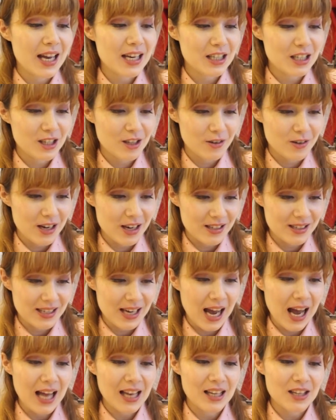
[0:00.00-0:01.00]
and
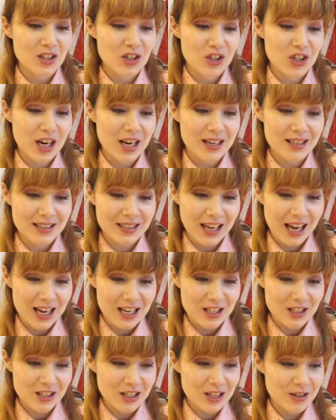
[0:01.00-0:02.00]
Curiosa Alice
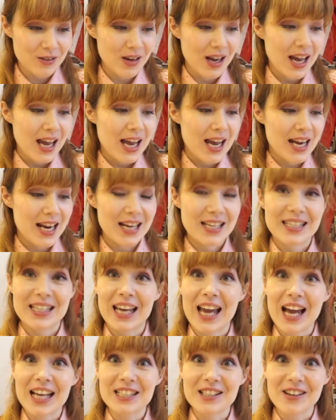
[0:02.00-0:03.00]
JSK to you. It has a
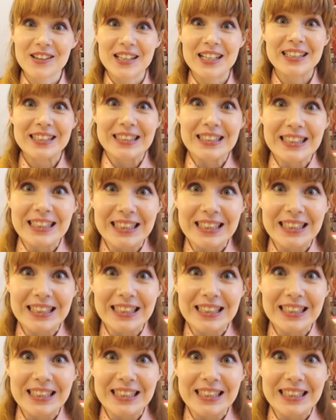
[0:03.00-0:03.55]
cat on it.